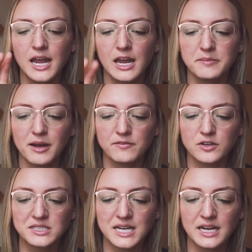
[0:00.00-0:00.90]
in my
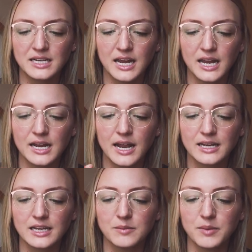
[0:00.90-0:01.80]
first aid kit and keep